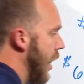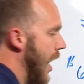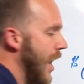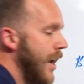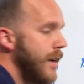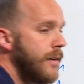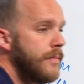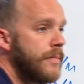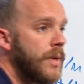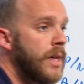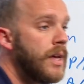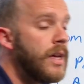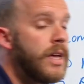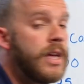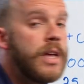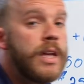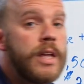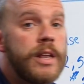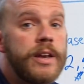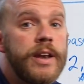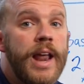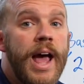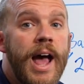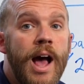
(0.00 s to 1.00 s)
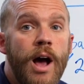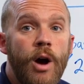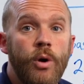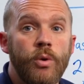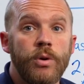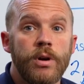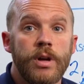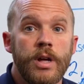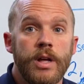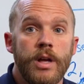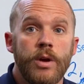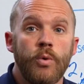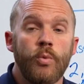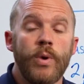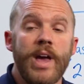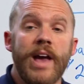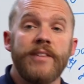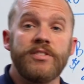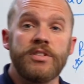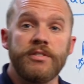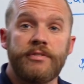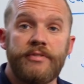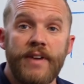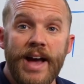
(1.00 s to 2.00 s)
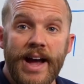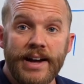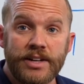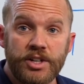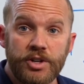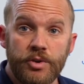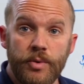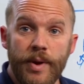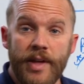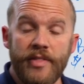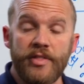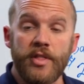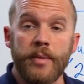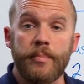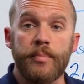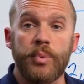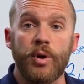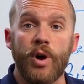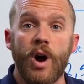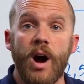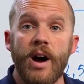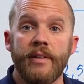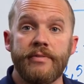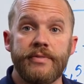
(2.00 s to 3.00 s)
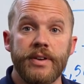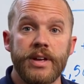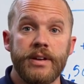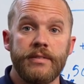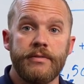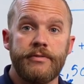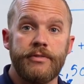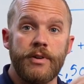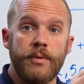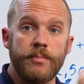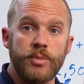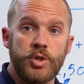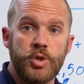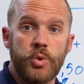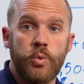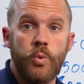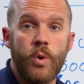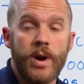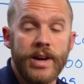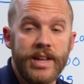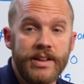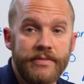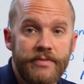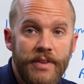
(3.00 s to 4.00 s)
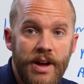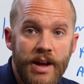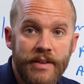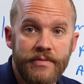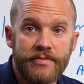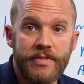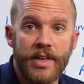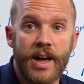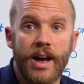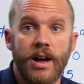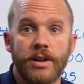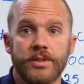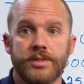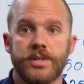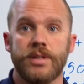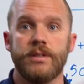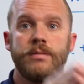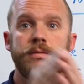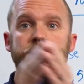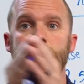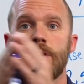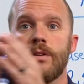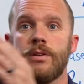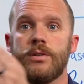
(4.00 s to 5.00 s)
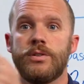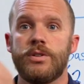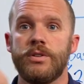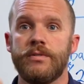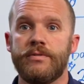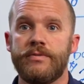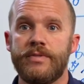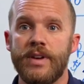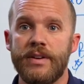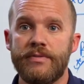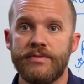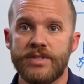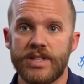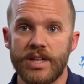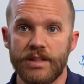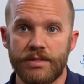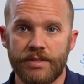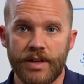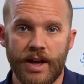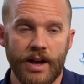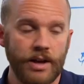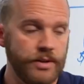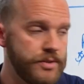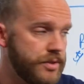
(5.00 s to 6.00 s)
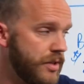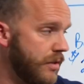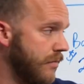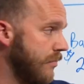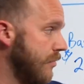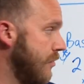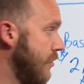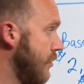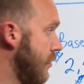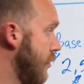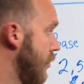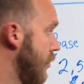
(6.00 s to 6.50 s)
Okay? Now, we have to factor in the profit from 25,000 to 50,000.